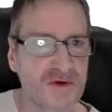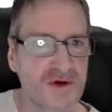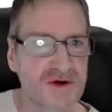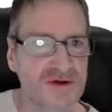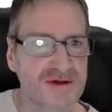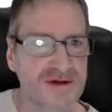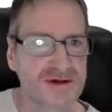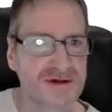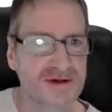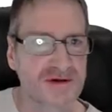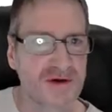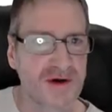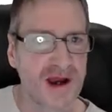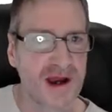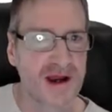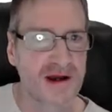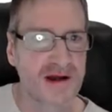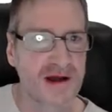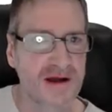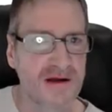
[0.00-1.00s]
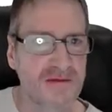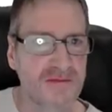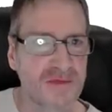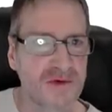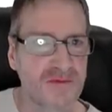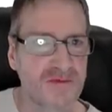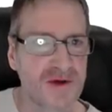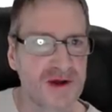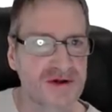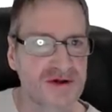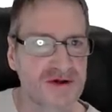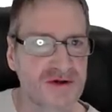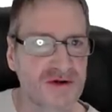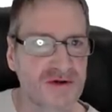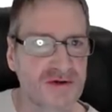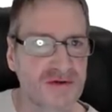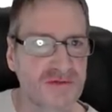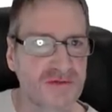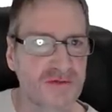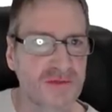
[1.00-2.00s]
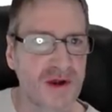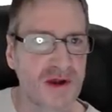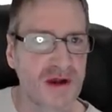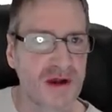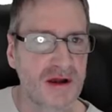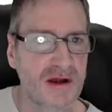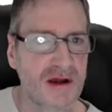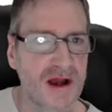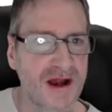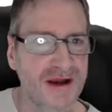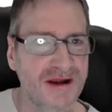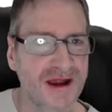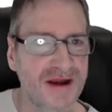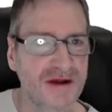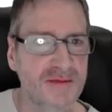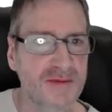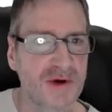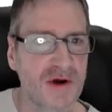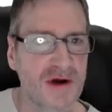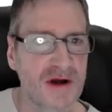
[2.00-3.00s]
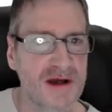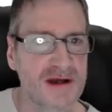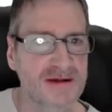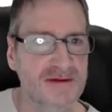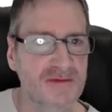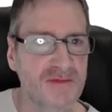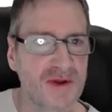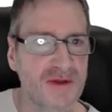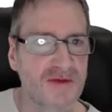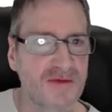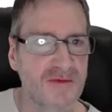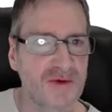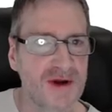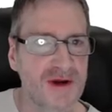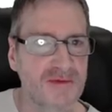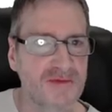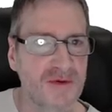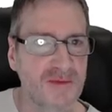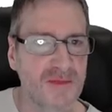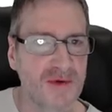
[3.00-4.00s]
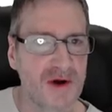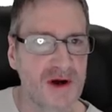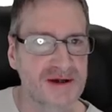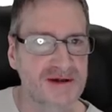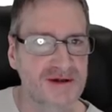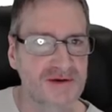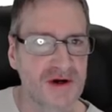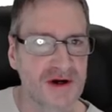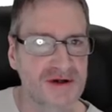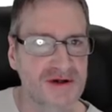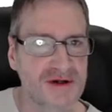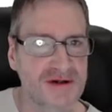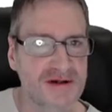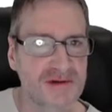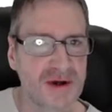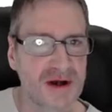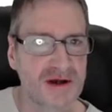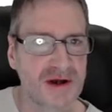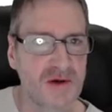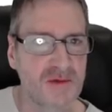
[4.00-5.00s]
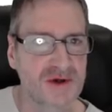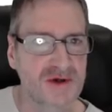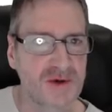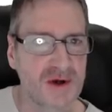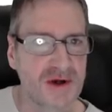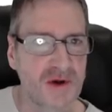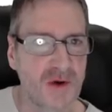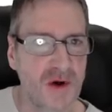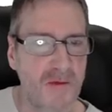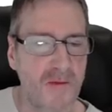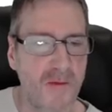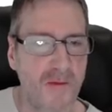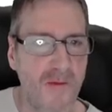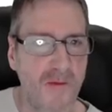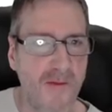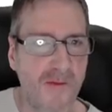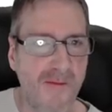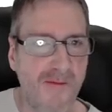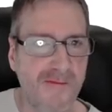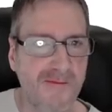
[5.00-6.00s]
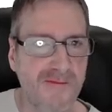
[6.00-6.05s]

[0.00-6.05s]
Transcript: three versions, Creator, Professional and Enterprise, with three different price structures depending on which one you want.